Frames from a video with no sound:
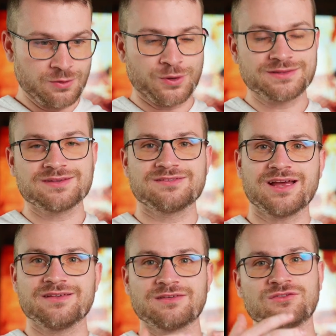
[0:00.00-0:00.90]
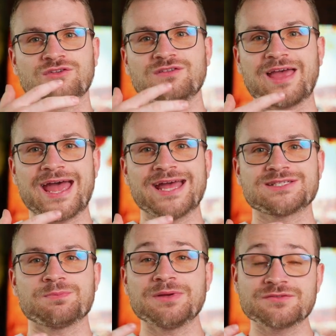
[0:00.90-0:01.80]
What this does is just adds
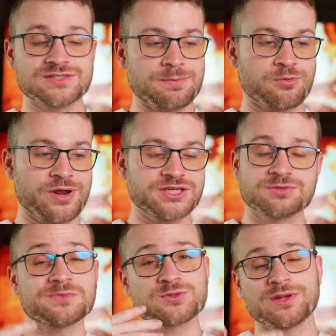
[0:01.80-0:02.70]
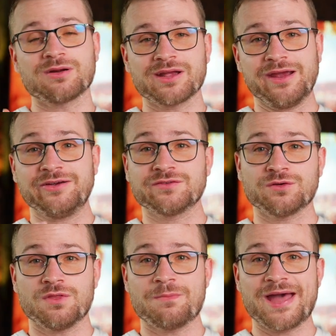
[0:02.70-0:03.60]
a bit of separation between our character
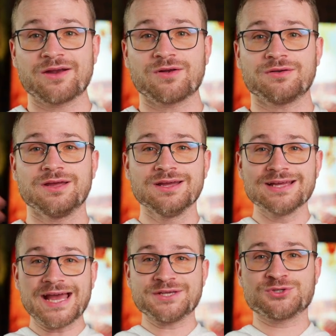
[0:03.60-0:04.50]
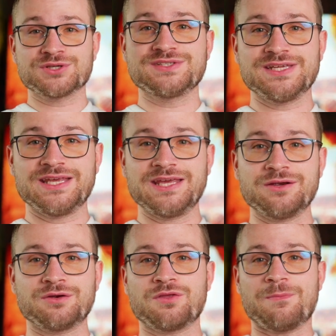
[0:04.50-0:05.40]
and the background. As you can see
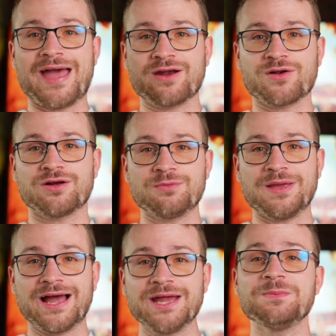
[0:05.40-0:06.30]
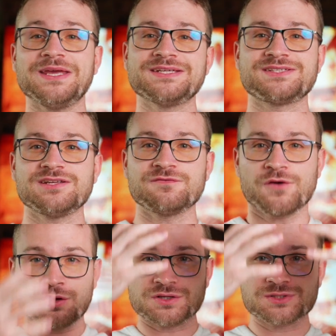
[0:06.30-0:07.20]
here, the background behind me isn't in
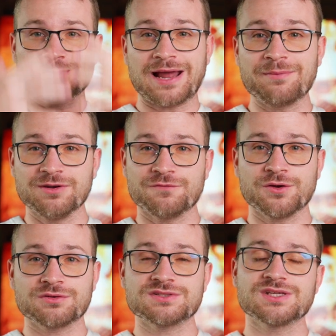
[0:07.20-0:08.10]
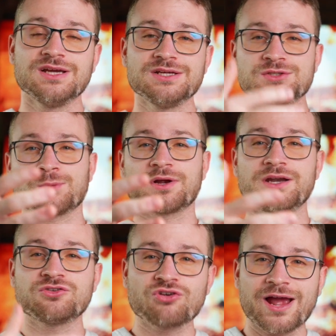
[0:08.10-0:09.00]
focus, but I'm in focus. So we're
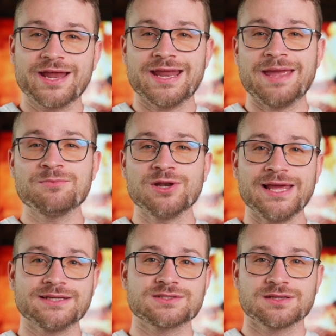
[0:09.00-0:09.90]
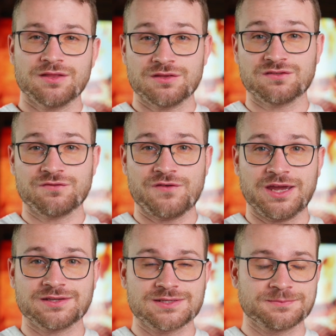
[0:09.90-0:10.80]
gonna try and emulate this
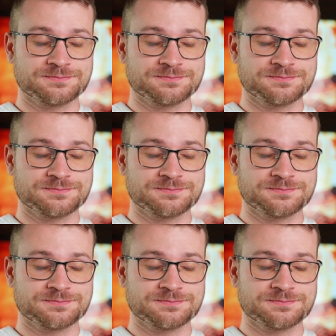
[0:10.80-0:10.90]
effect.